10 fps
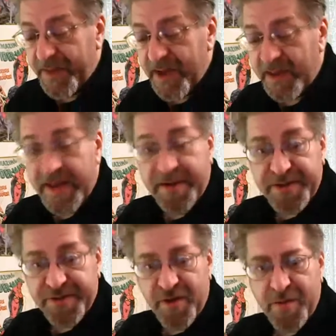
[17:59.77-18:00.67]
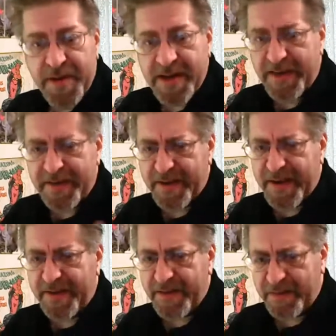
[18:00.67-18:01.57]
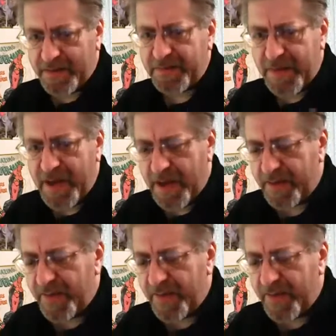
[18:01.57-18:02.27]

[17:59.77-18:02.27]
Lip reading: Larry Stroman, he's a